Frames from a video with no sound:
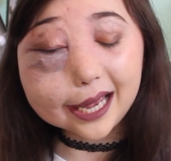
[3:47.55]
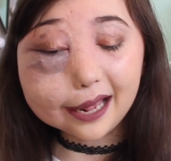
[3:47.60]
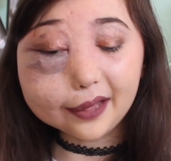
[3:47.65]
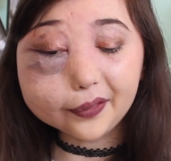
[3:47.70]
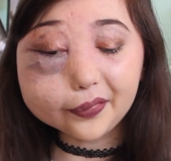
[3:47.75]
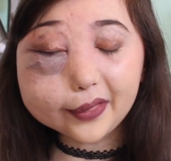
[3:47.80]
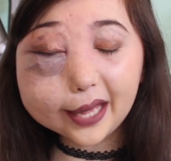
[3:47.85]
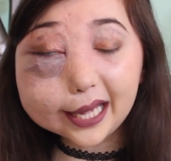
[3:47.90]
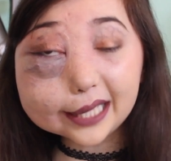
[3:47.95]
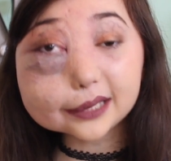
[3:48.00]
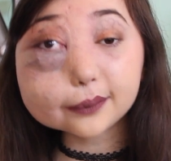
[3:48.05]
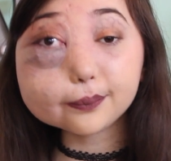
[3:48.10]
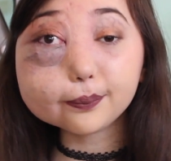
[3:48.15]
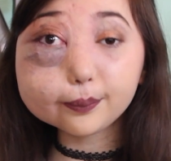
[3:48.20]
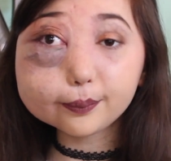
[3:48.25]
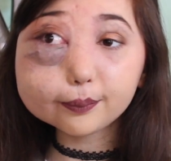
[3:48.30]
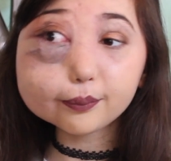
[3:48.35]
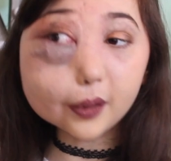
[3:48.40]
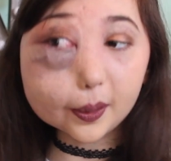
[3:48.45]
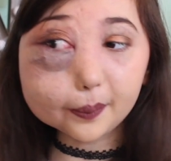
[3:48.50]
and that's
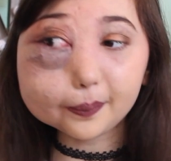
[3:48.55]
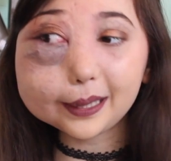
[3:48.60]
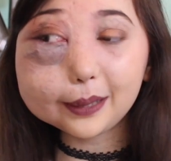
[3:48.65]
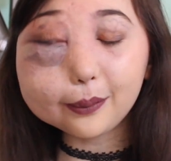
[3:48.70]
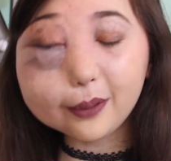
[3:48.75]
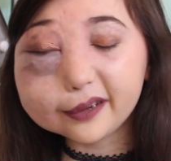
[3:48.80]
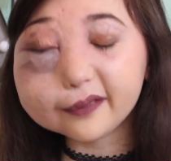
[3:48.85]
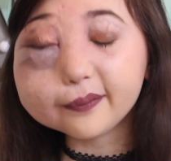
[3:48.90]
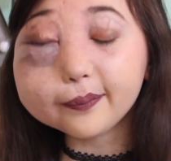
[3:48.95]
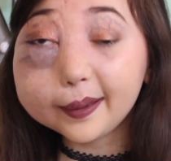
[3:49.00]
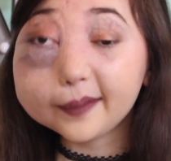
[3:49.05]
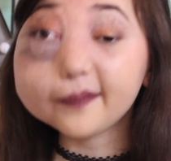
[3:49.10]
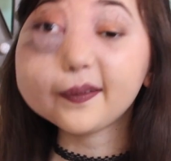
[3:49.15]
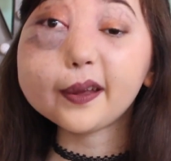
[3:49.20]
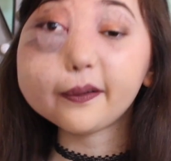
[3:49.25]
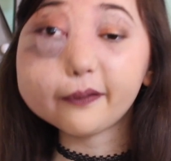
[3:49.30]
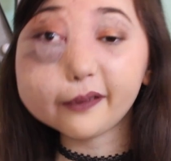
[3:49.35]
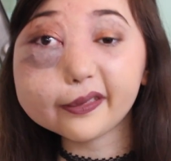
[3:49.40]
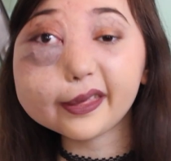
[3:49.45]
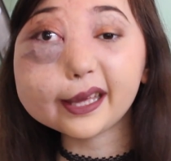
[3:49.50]
probably one of my
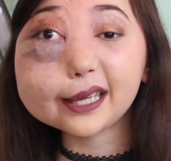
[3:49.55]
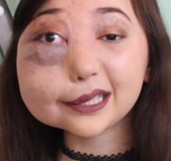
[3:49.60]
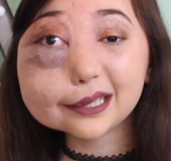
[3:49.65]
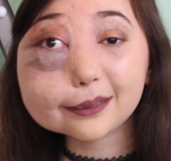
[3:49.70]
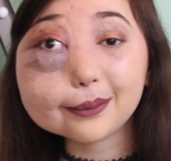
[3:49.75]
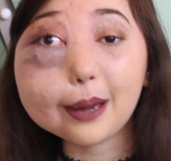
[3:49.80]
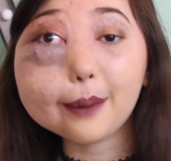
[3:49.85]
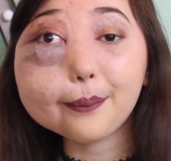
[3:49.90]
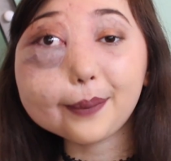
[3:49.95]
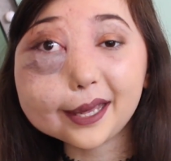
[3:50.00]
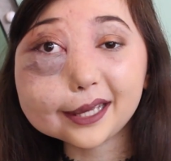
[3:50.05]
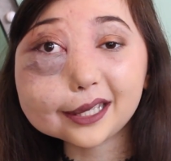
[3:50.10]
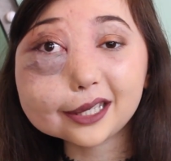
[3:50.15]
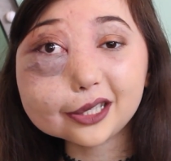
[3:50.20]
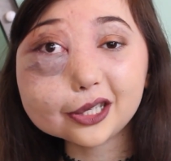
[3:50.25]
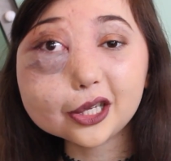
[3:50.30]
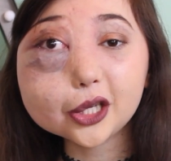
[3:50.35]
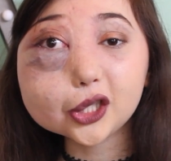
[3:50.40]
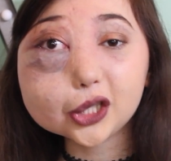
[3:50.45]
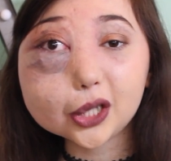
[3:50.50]
favourite things about being a
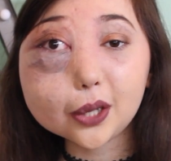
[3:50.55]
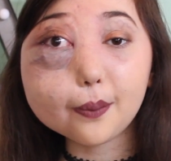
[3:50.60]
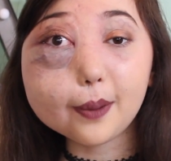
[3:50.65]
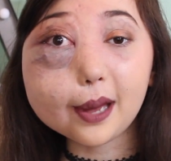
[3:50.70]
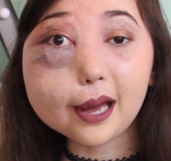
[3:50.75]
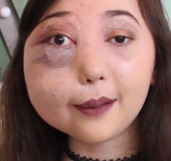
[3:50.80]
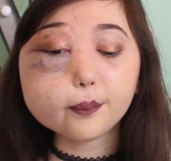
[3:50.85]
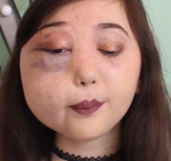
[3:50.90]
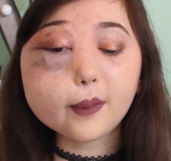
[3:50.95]
YouTuber.